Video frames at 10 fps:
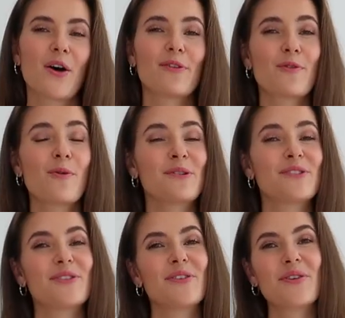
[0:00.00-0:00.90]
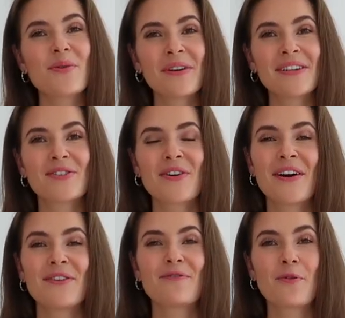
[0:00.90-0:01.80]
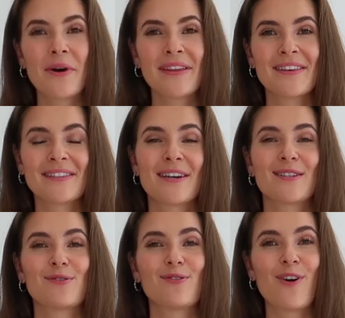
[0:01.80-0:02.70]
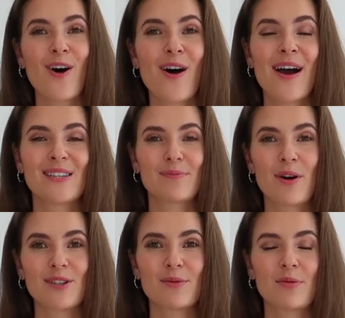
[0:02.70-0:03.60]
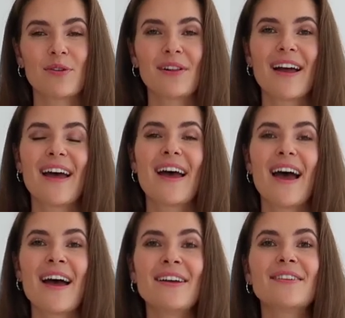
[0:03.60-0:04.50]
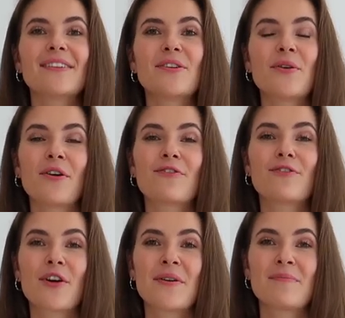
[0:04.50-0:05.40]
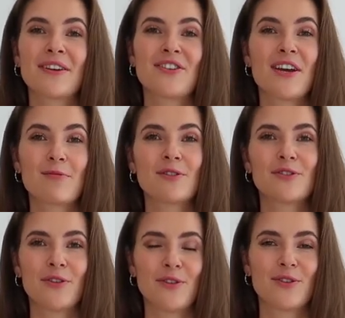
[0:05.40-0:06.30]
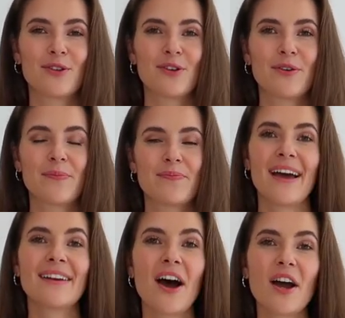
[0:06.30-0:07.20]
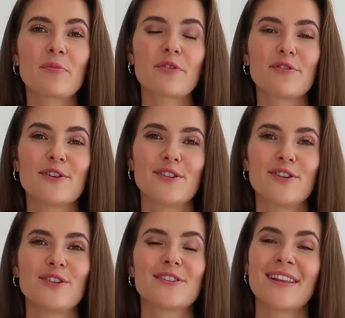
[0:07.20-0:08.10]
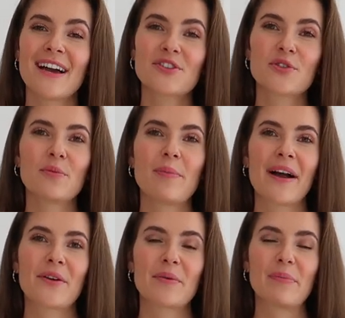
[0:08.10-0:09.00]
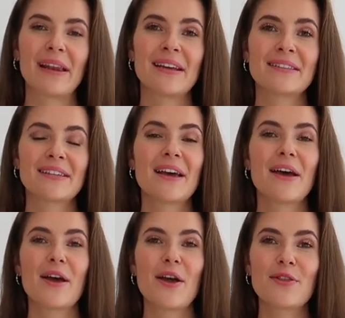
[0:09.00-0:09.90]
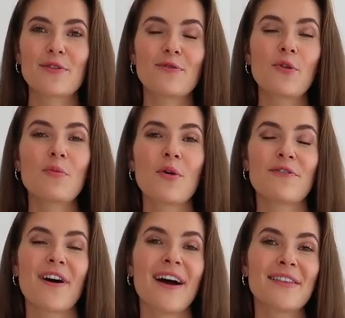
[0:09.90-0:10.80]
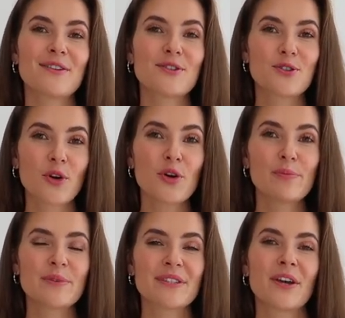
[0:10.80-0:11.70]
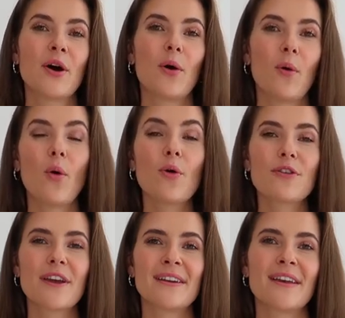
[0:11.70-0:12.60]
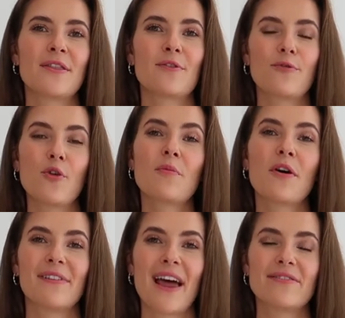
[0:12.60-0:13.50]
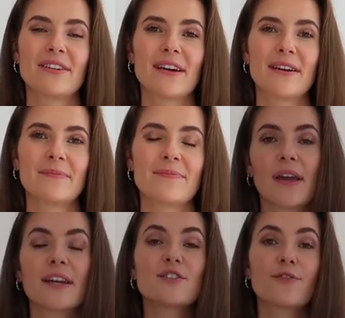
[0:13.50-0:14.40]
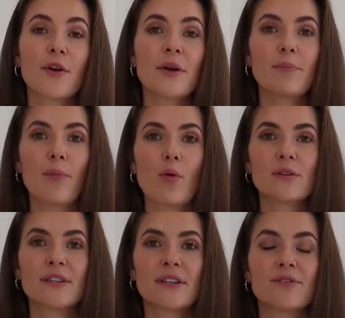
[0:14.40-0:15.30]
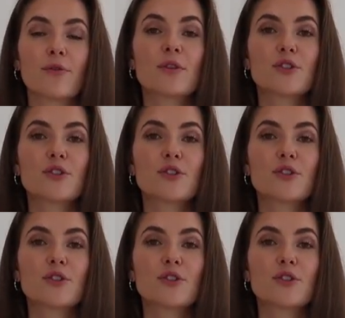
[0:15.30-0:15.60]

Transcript: Of course, you want to try and avoid this as far as possible, and you are very much able to do so. And I prefer to use natural bug repellent in the form of either soaps or then in the form of lavender. It is very important for the